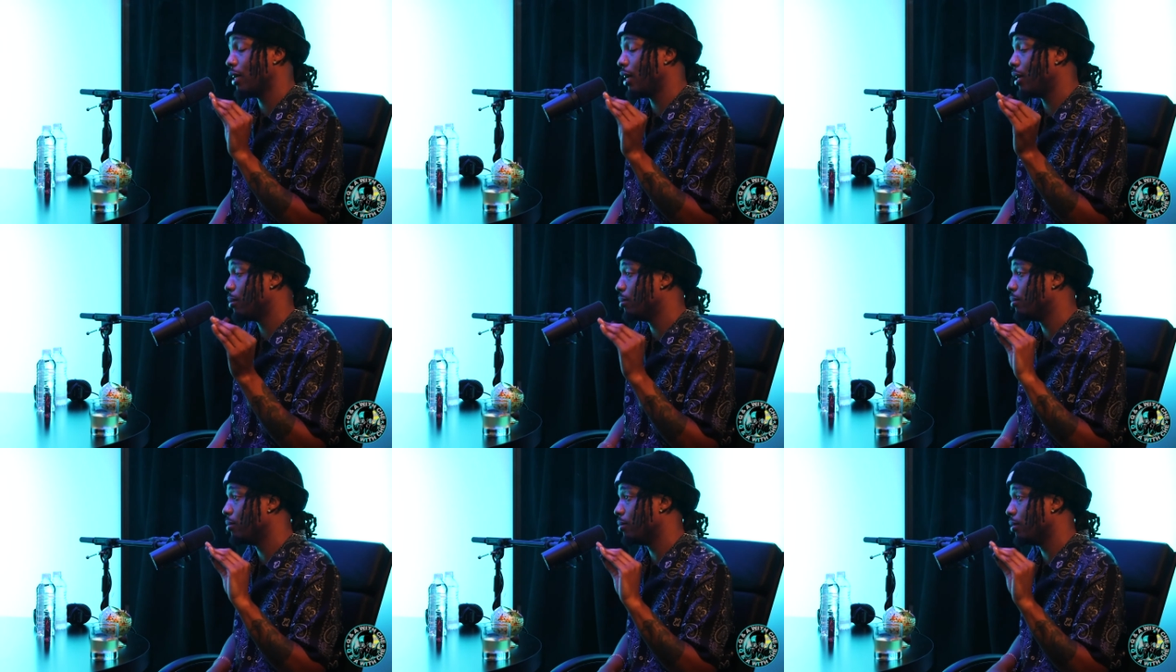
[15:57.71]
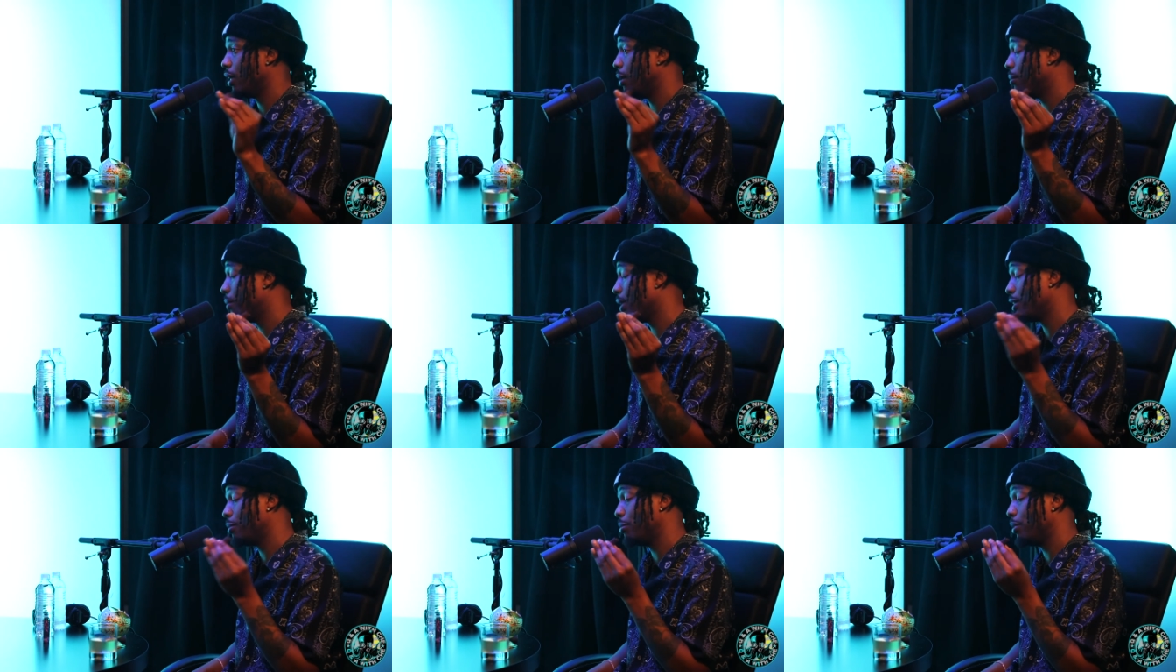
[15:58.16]
her I'm I'm
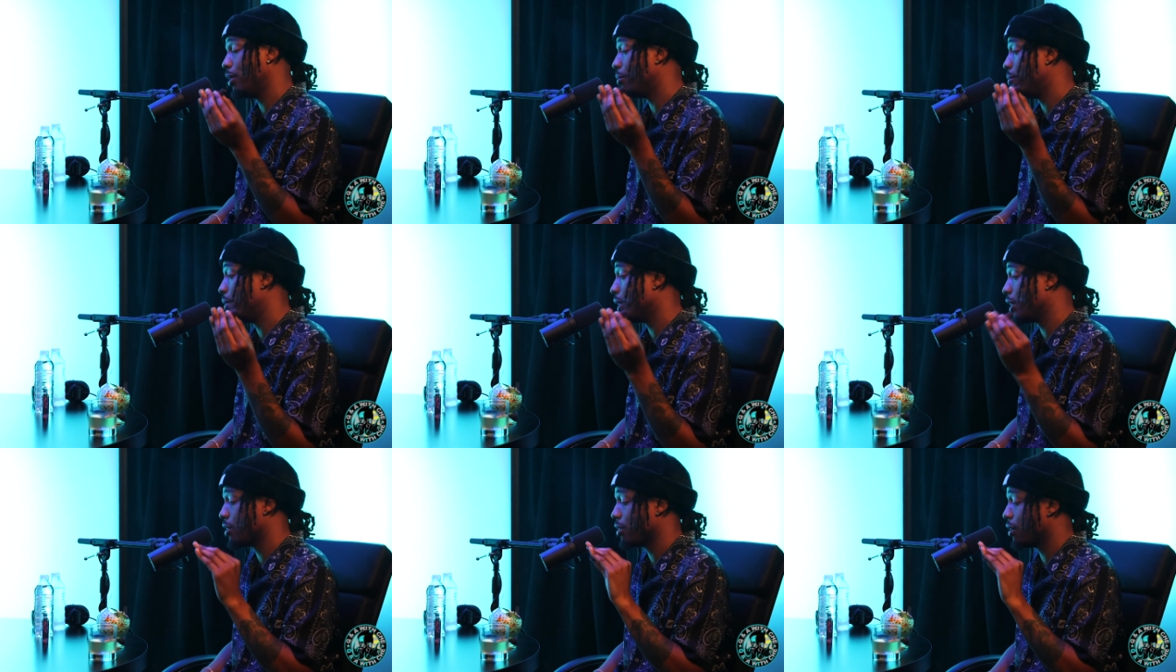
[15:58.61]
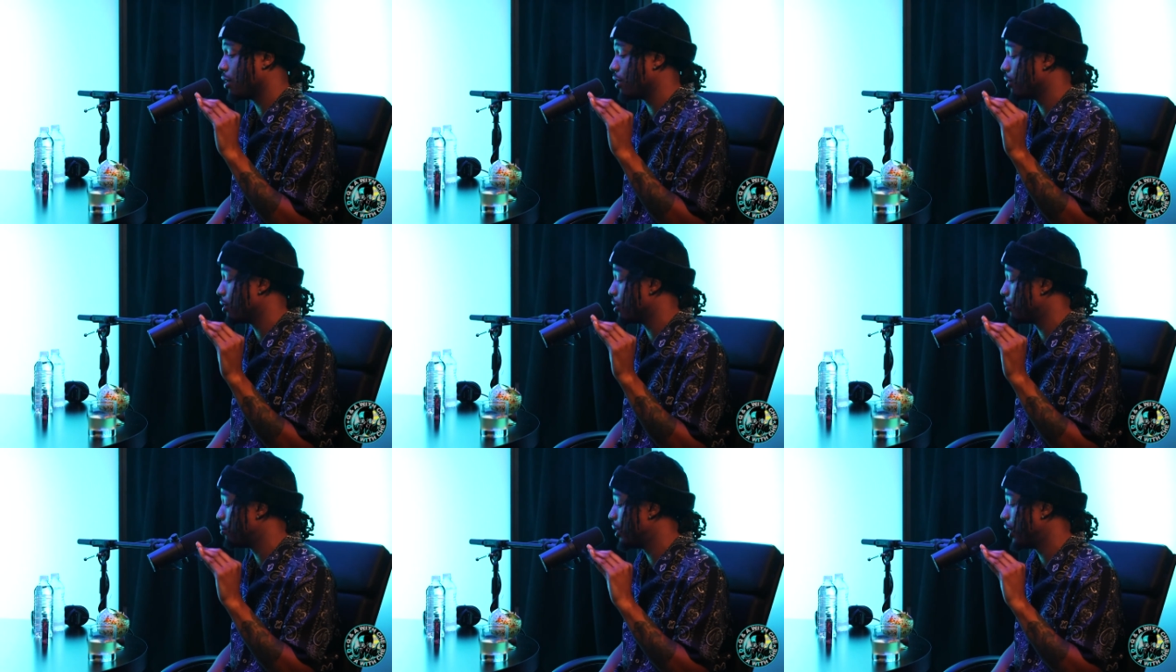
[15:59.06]
about to be the biggest artist
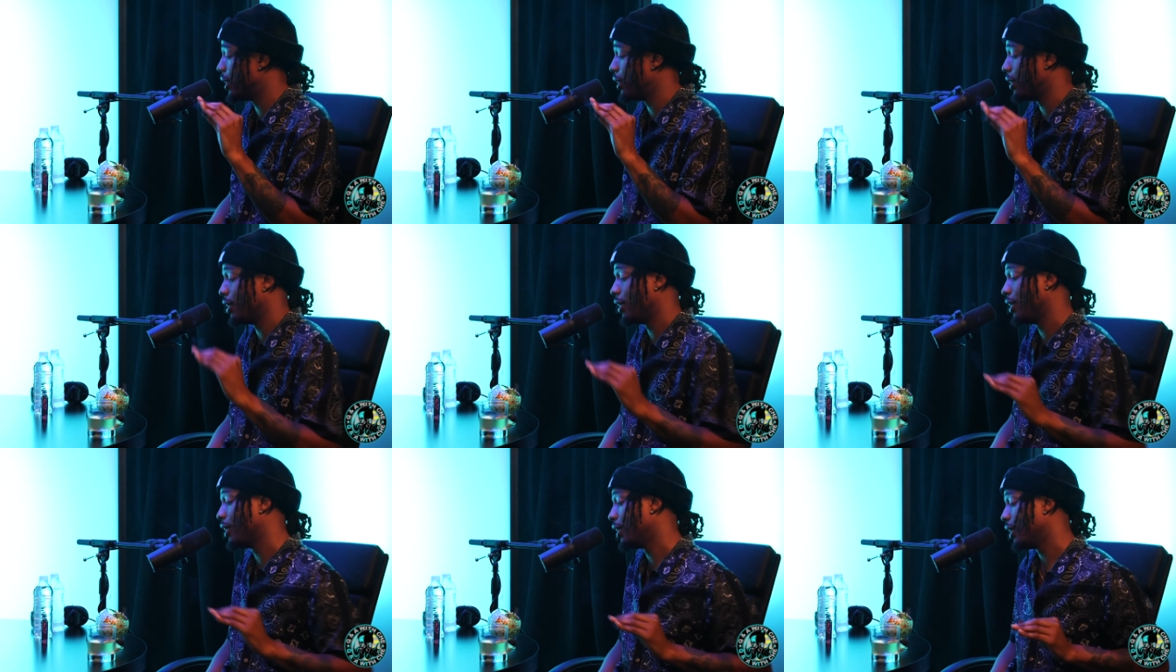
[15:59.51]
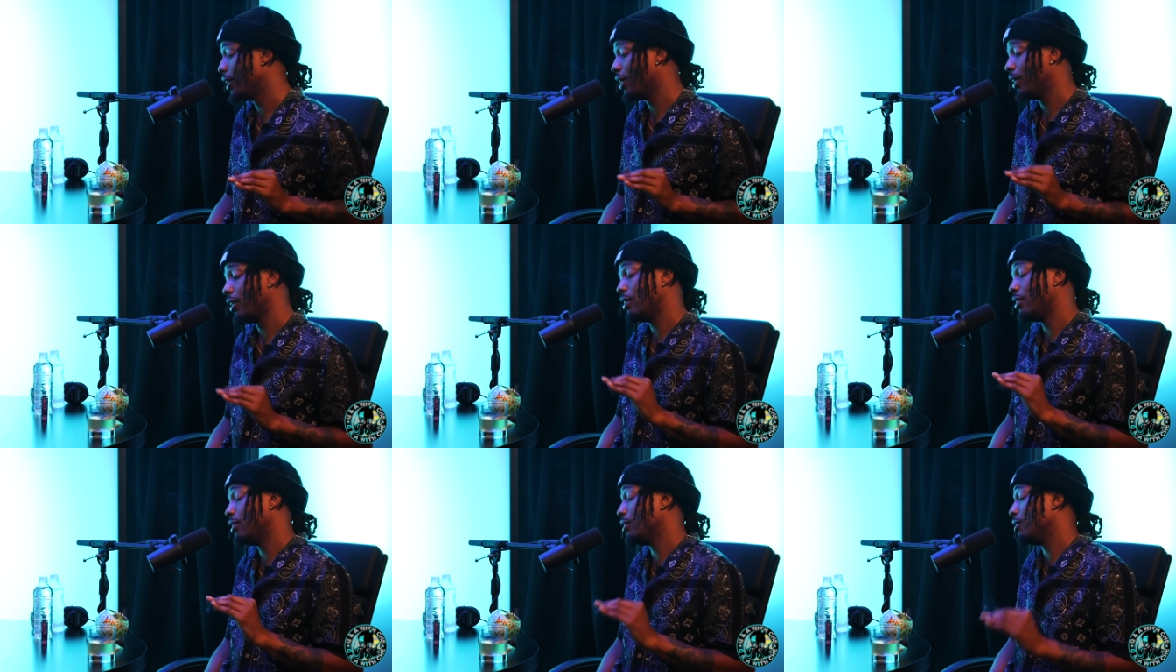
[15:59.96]
on the planet
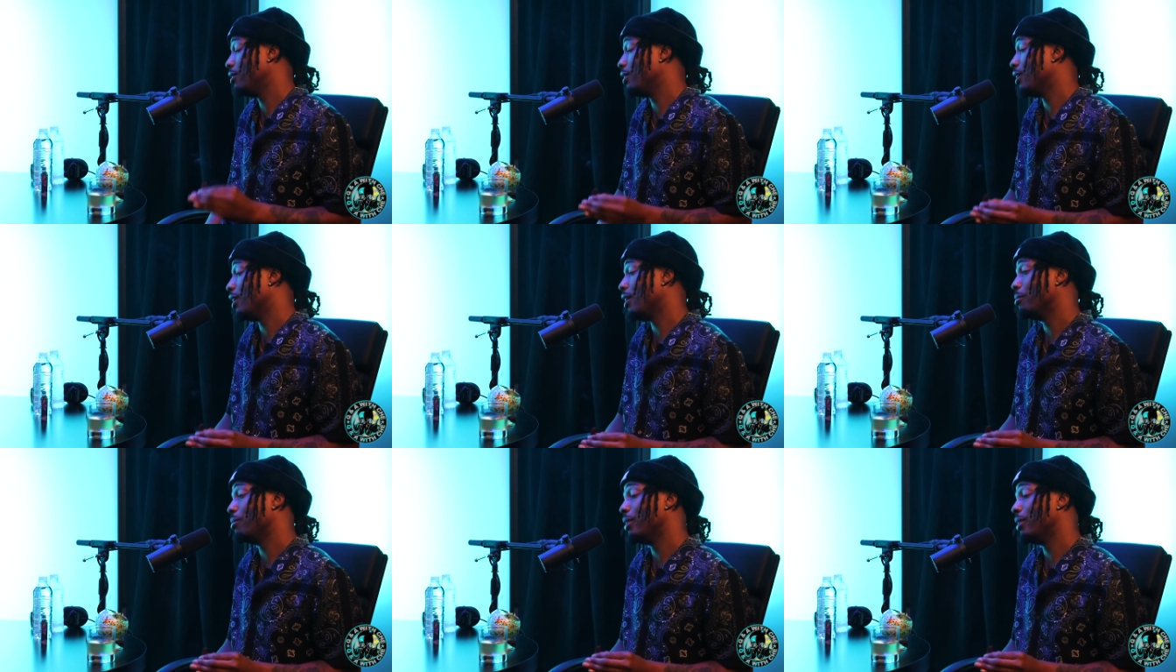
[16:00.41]
too. You know what I